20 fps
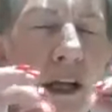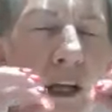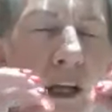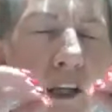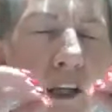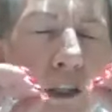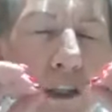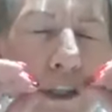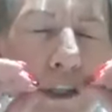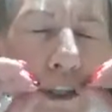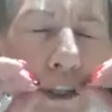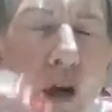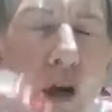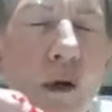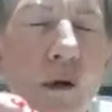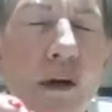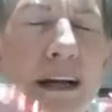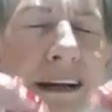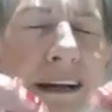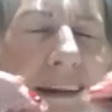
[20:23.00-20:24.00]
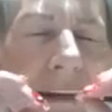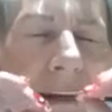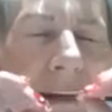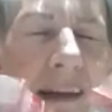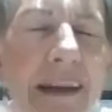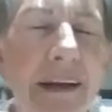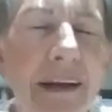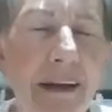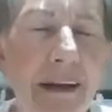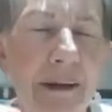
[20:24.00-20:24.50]
so
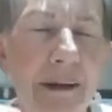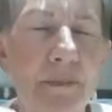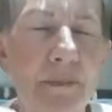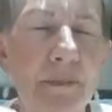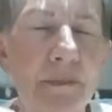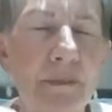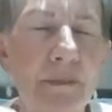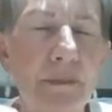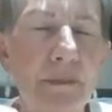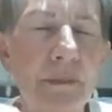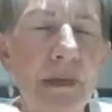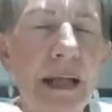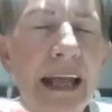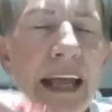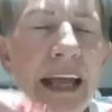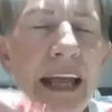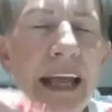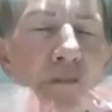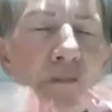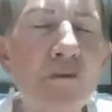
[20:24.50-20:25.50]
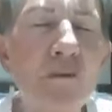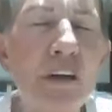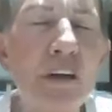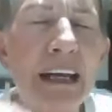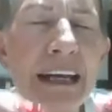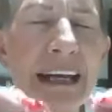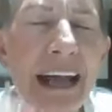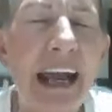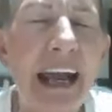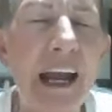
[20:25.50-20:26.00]
clear every
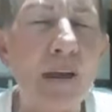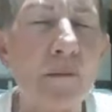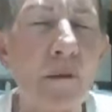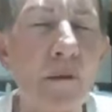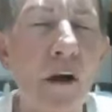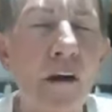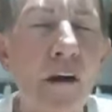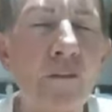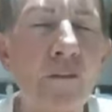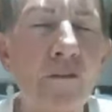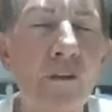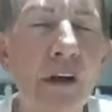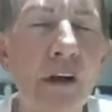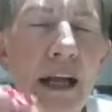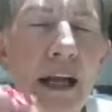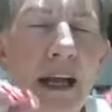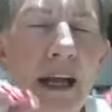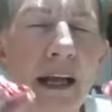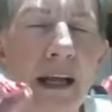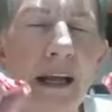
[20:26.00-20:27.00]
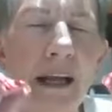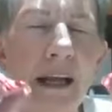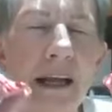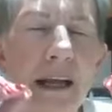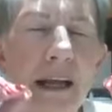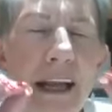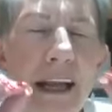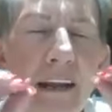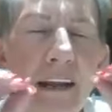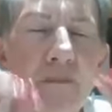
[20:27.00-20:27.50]
name of
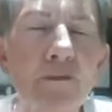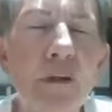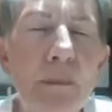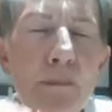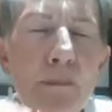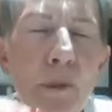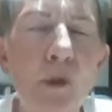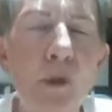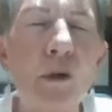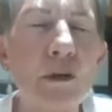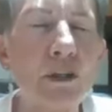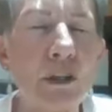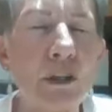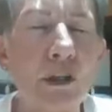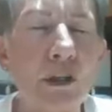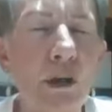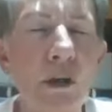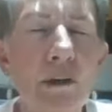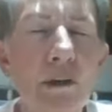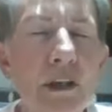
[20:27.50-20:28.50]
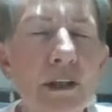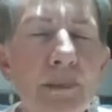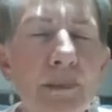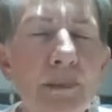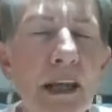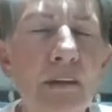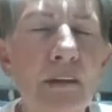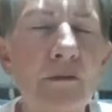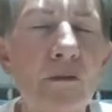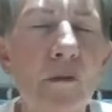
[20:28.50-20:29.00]
every person on this
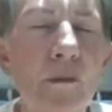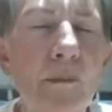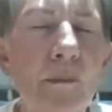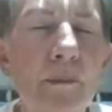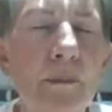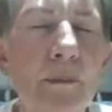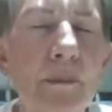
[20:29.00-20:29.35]
platform